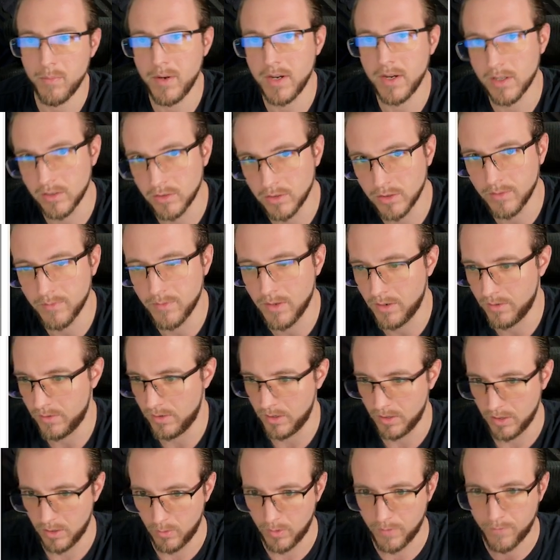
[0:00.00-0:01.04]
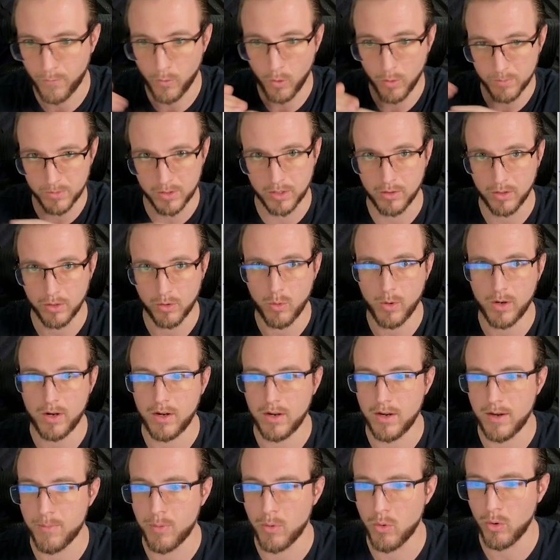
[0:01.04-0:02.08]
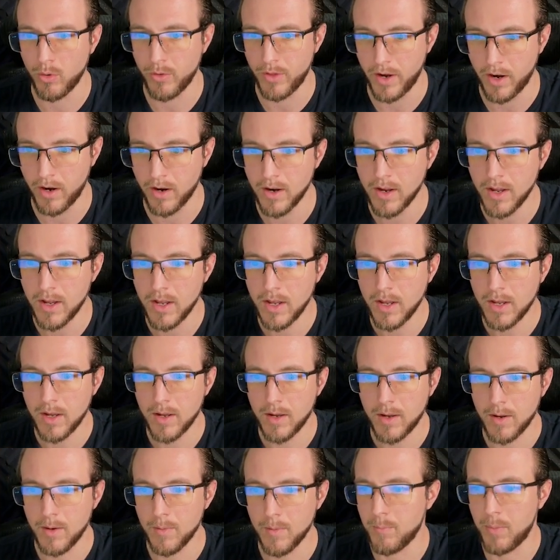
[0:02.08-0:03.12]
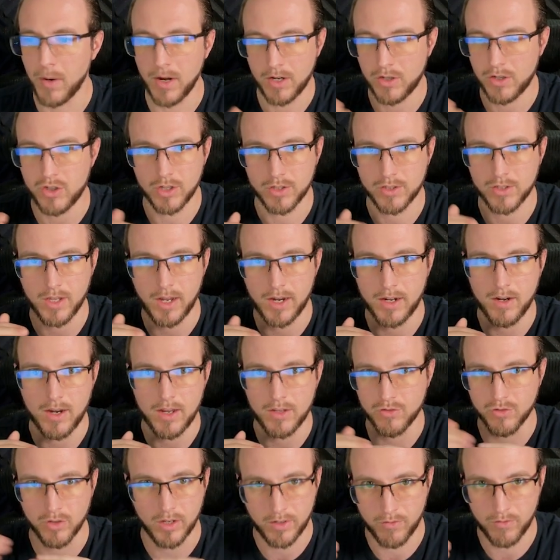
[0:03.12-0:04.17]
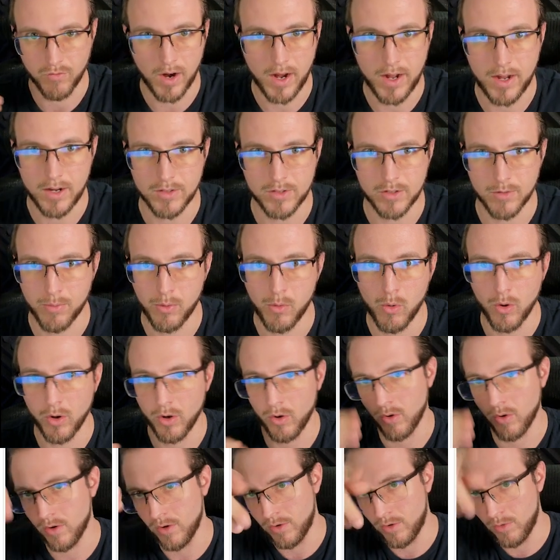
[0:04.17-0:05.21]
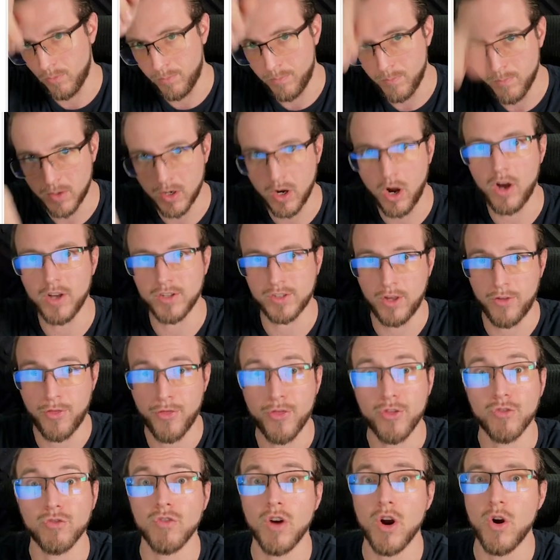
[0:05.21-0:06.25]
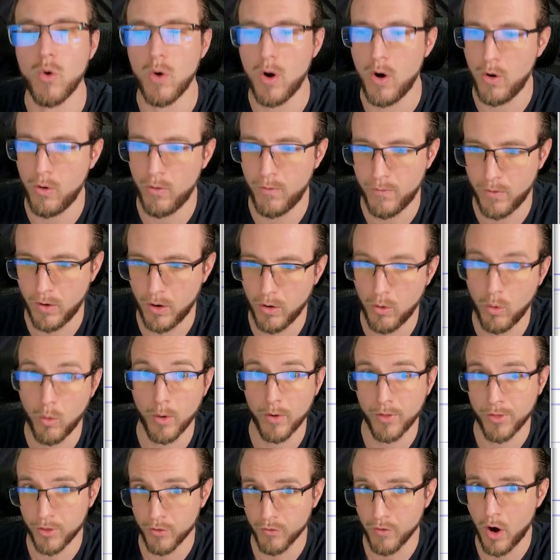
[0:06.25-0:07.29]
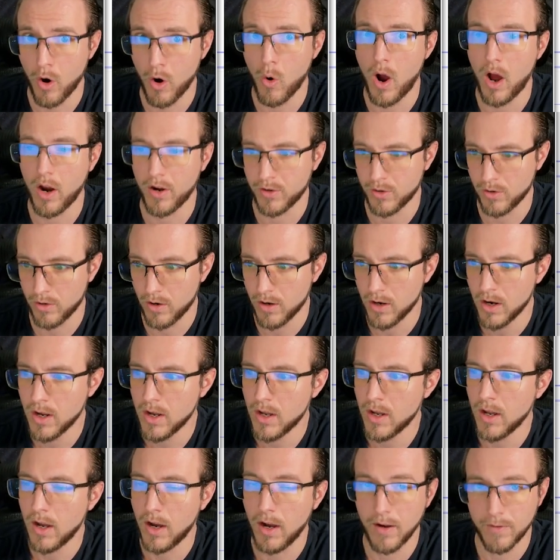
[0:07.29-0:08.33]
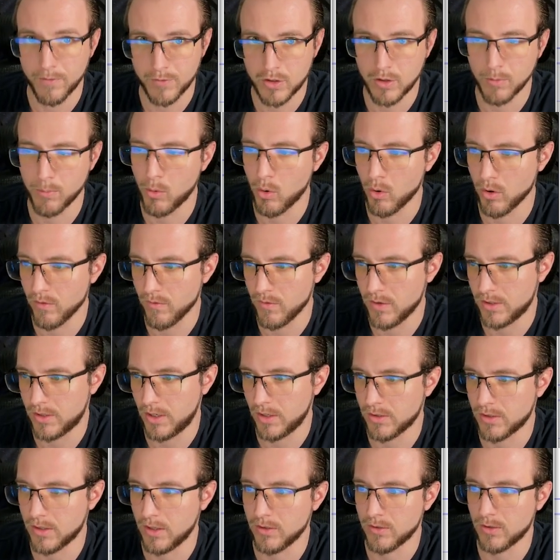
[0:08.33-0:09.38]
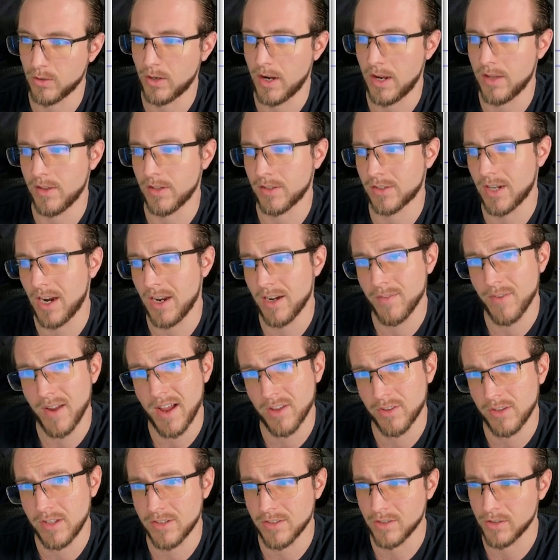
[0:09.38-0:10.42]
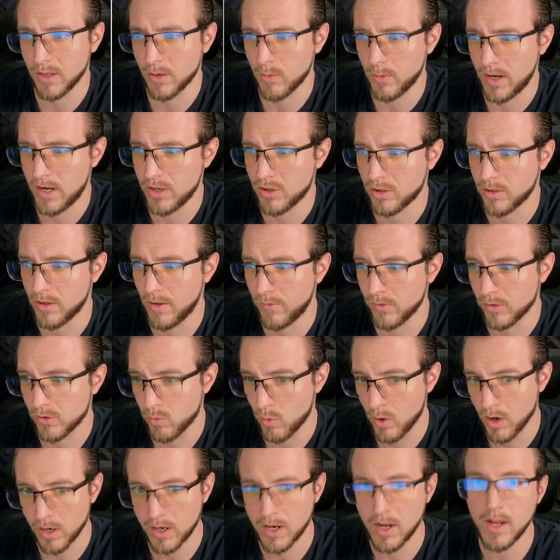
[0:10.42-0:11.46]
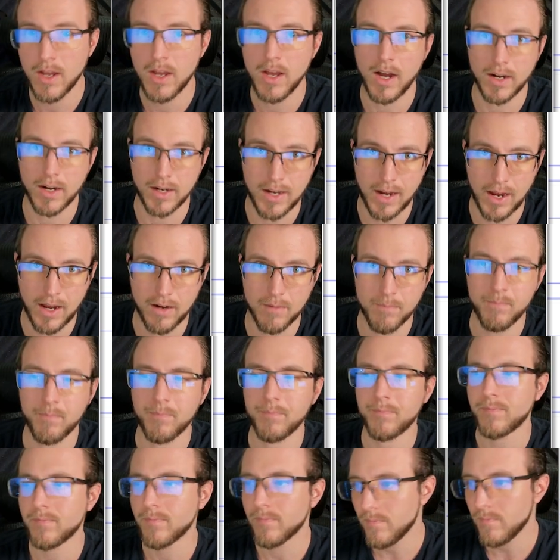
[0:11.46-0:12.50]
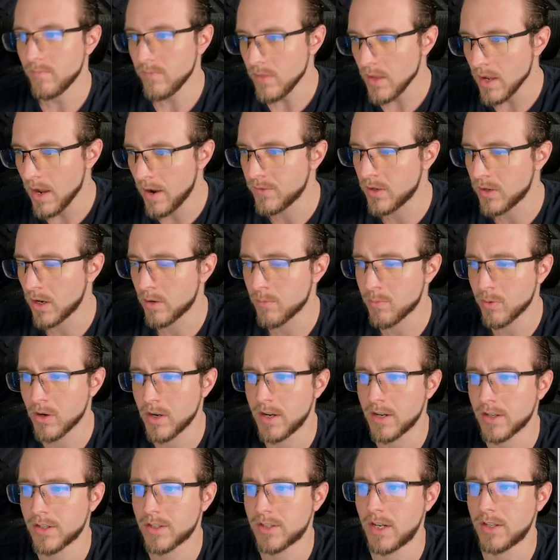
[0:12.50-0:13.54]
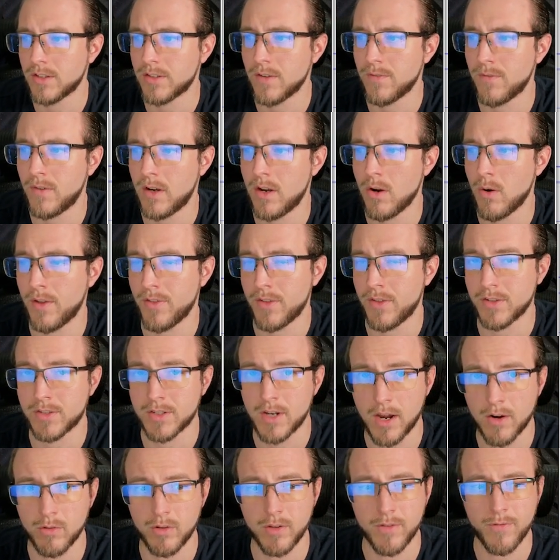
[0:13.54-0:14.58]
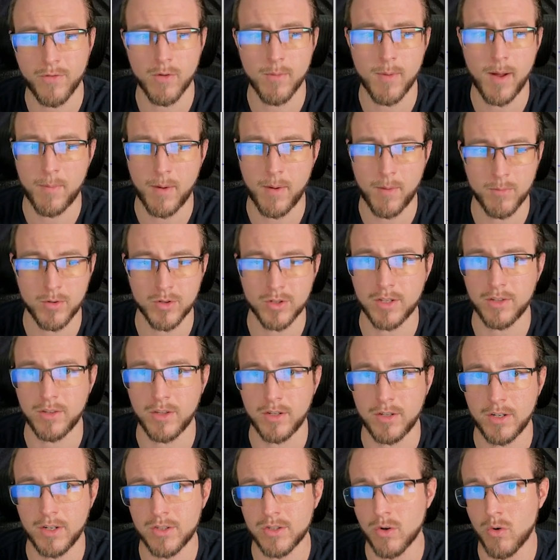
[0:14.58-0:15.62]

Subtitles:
would be in a, you know, it forms a liquidity pool there. But it's just like, it's like right at support, or it'll cause a throw over or throw under of support or resistance. Okay, that's kind of how these liquidation levels work. Again, I've done a pretty extensive video on this, not only for my members in the